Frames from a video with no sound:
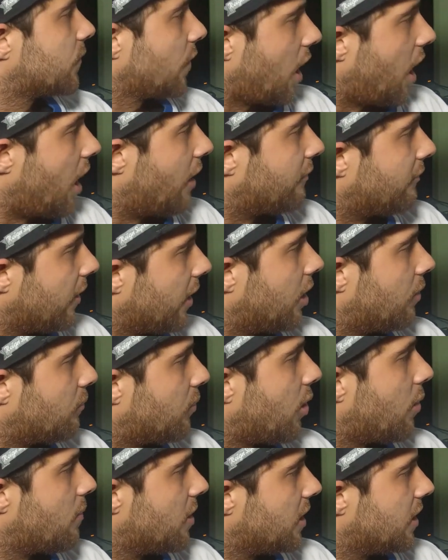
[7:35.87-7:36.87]
I think I'm
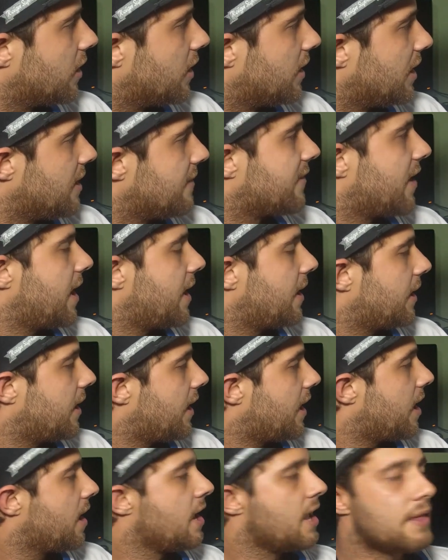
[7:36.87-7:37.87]
probably going to leave it in here.